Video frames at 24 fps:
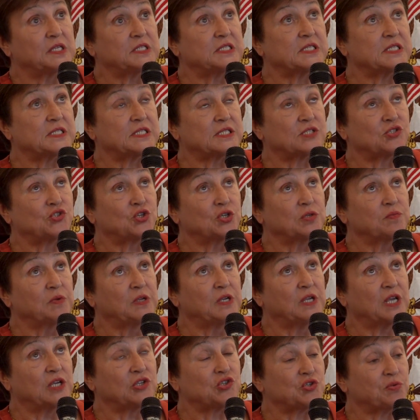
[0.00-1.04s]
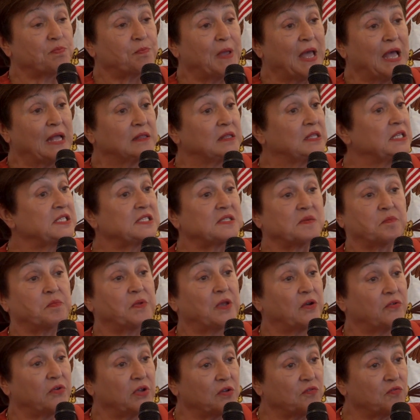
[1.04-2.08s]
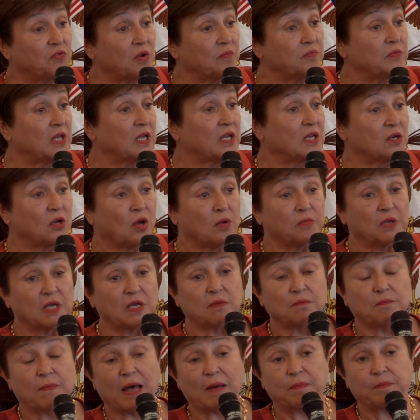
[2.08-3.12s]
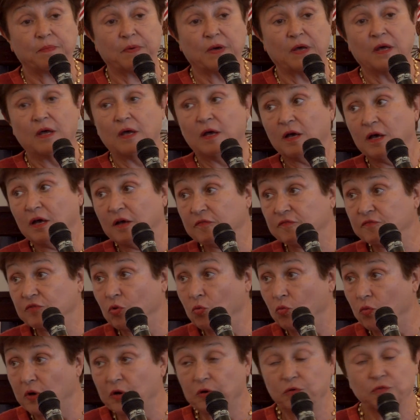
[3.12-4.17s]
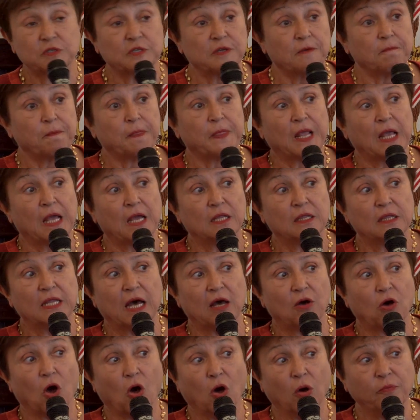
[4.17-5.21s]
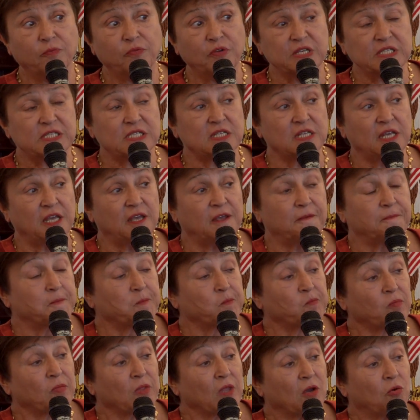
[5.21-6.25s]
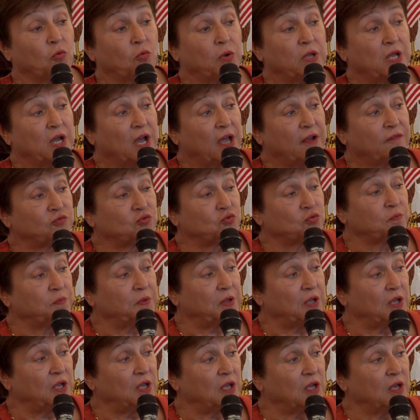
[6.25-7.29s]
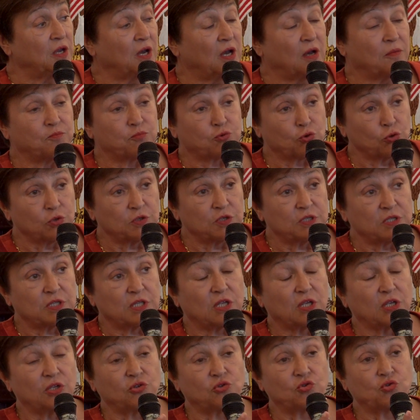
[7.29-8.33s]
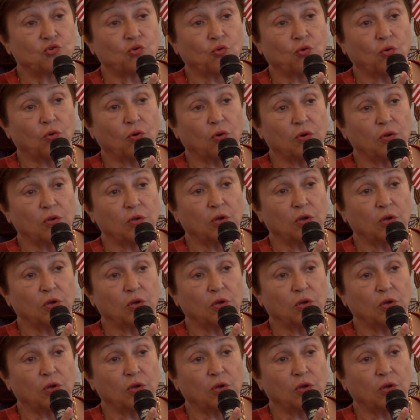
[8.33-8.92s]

this is Germany and Japan disappearing from the economic map of the world. Now, obviously, we have to be prudent to